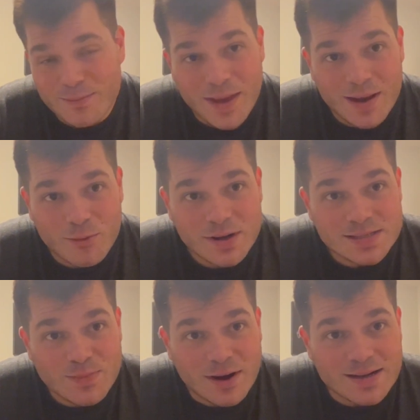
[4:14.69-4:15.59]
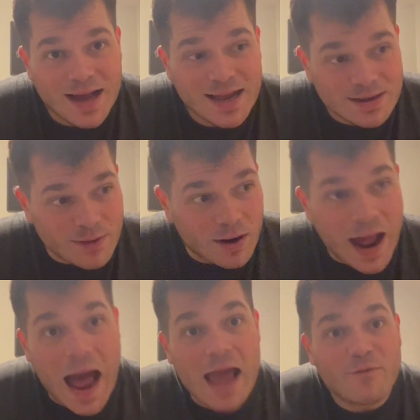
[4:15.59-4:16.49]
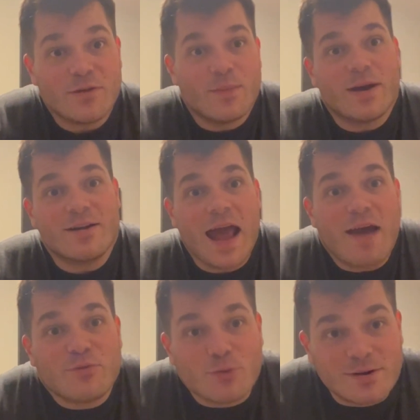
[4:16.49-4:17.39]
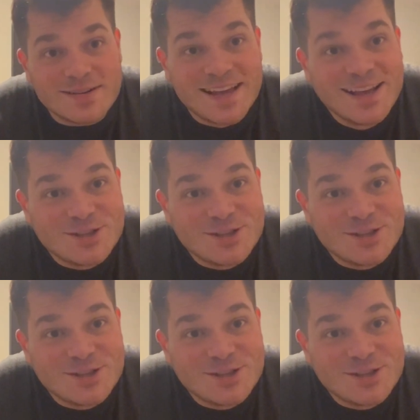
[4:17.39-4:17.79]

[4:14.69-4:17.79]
man, what is Mark talking about? I feel better afterwards.